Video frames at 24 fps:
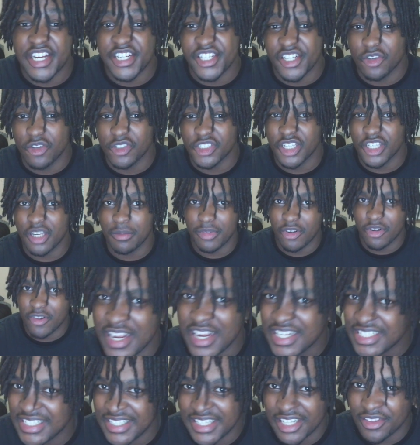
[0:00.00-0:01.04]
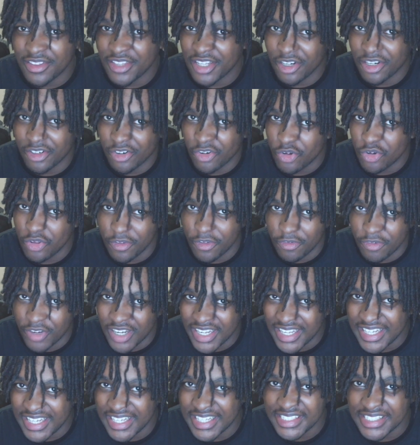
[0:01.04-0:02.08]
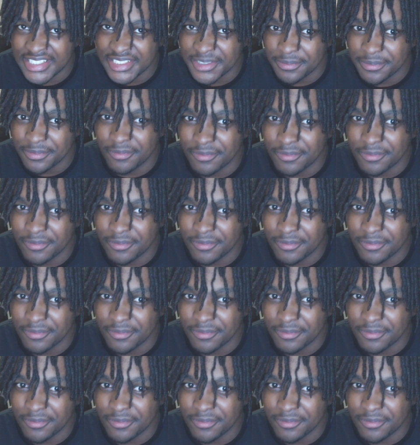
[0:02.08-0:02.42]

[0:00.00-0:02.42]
shows up, granted that they don't know who the fuck he is.